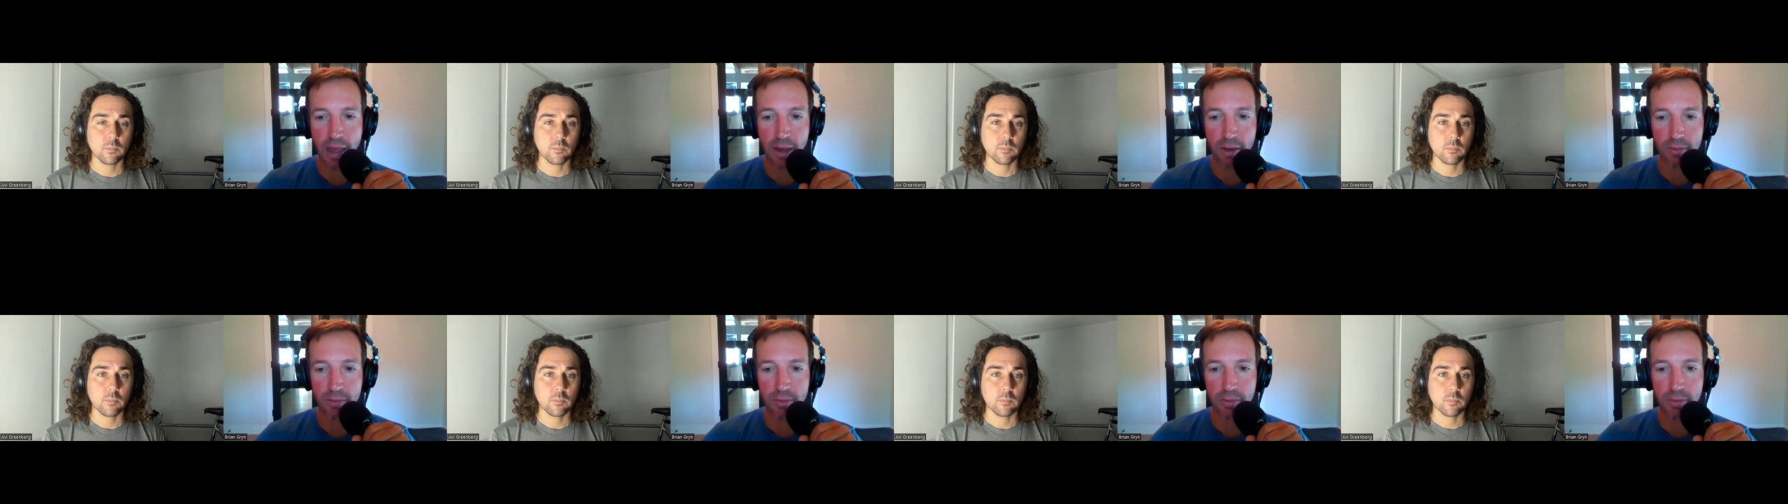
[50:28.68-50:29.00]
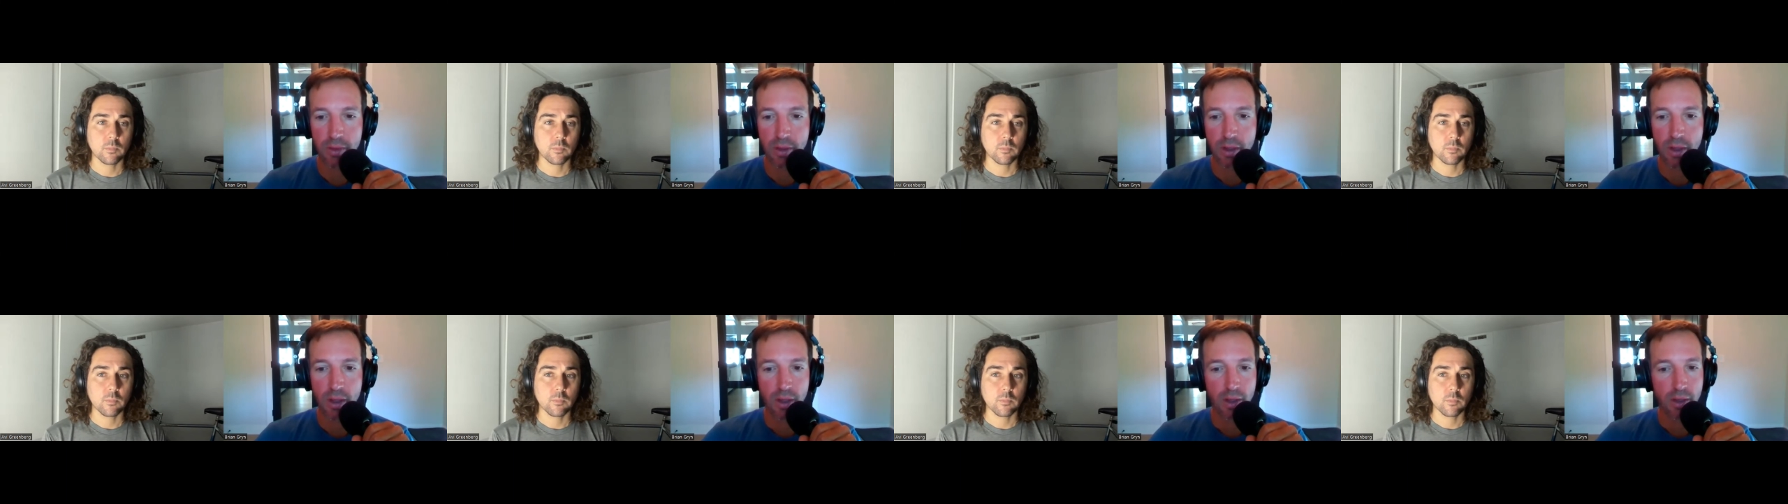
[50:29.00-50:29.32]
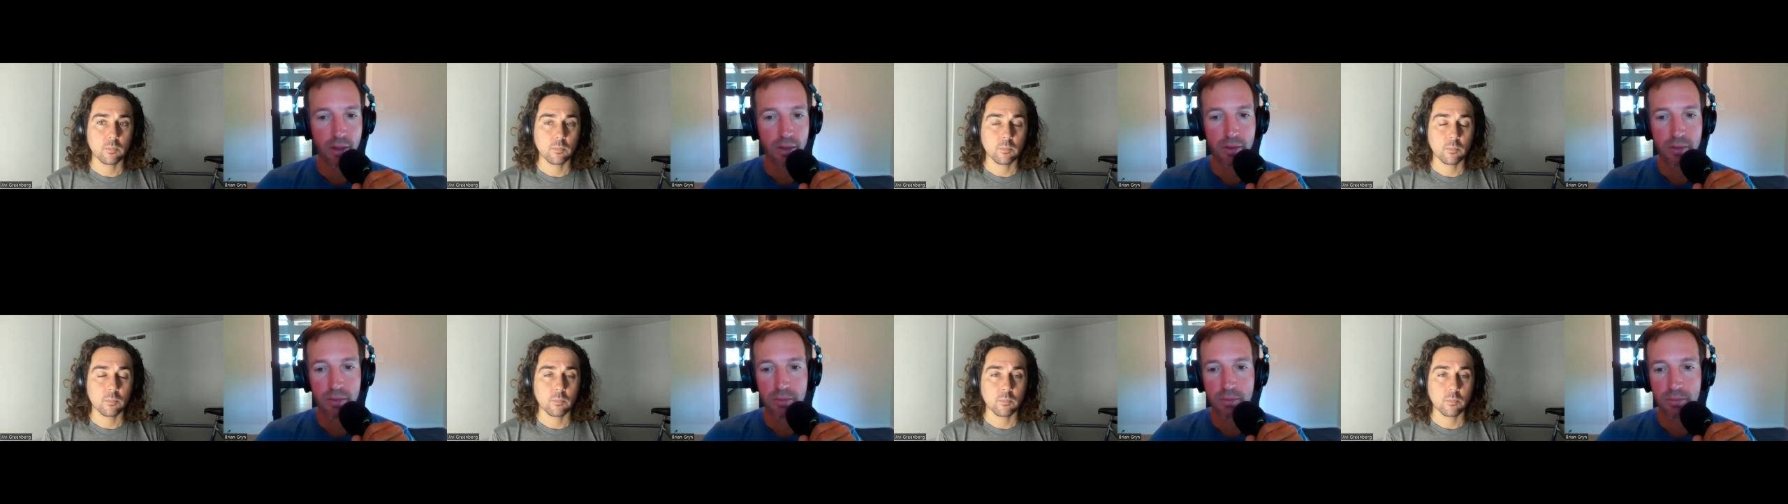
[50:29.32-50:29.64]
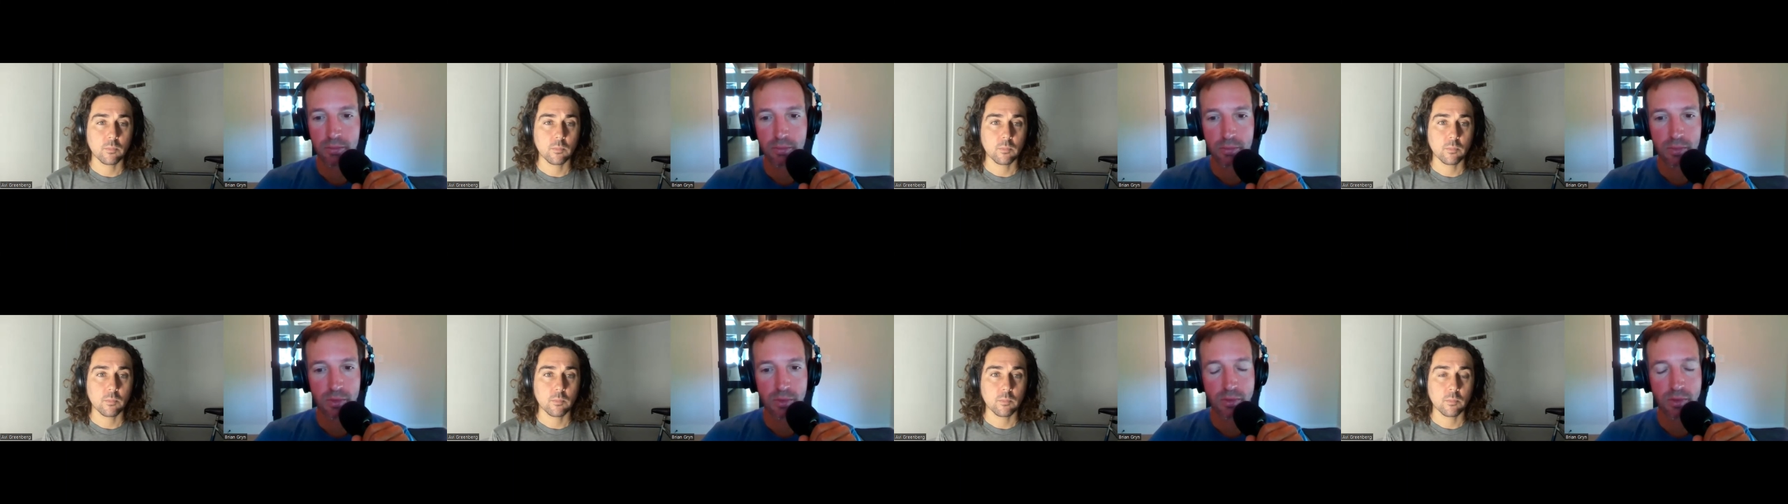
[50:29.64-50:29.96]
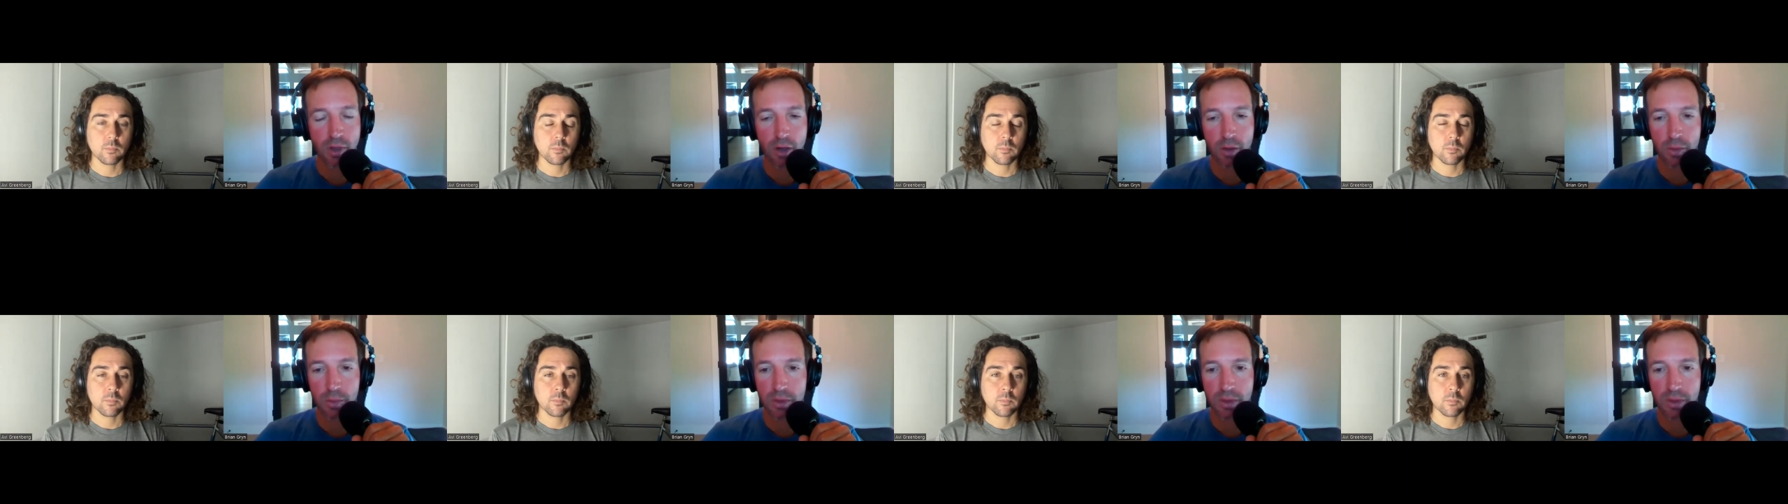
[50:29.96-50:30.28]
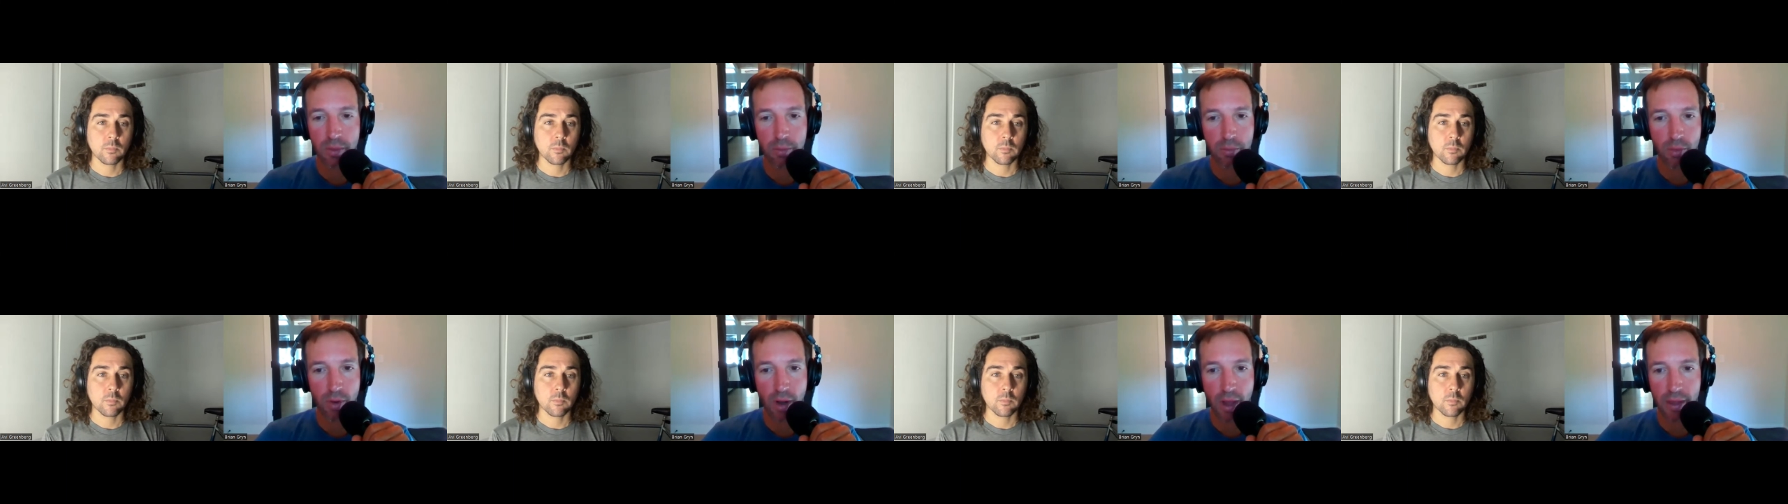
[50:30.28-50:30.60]
Speaker 1: out, start
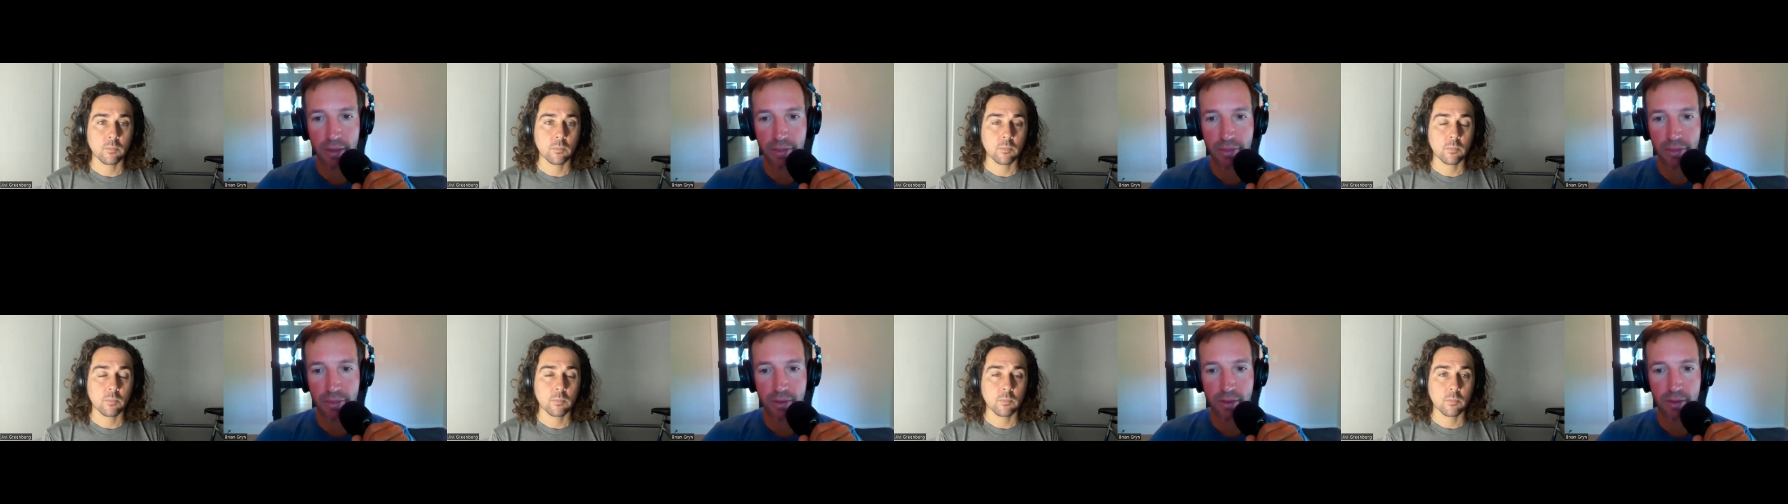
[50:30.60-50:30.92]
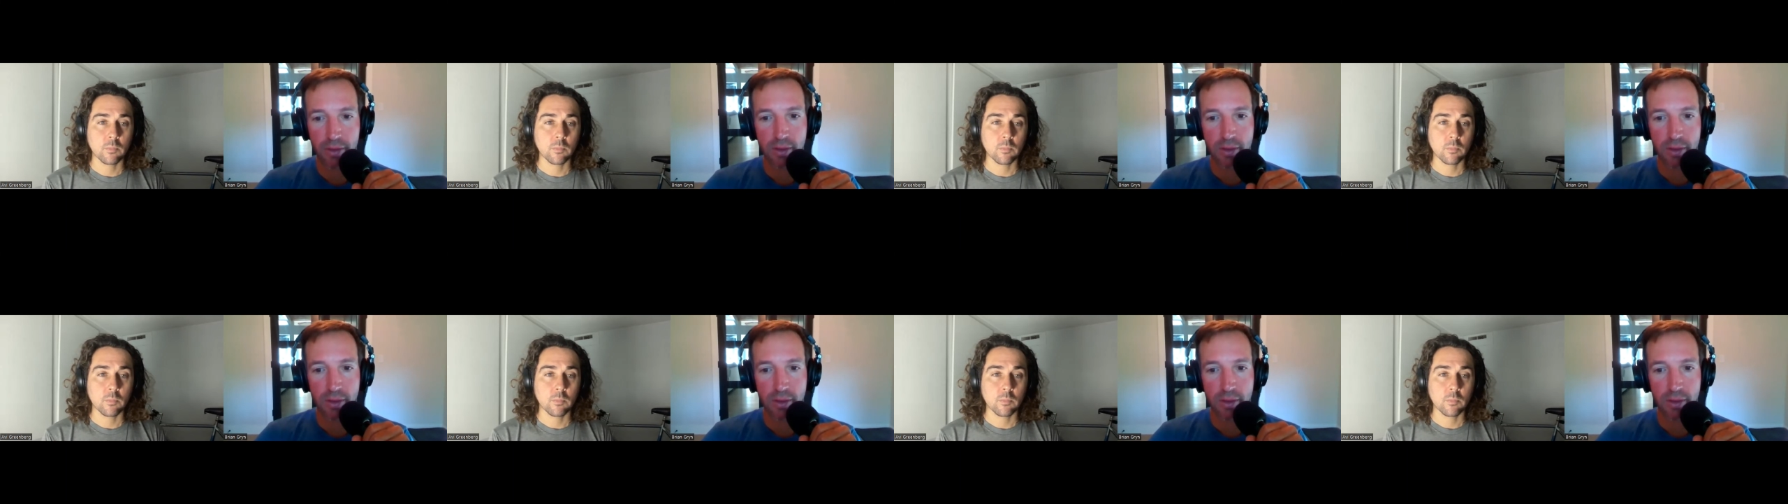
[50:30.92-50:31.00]
with the breath.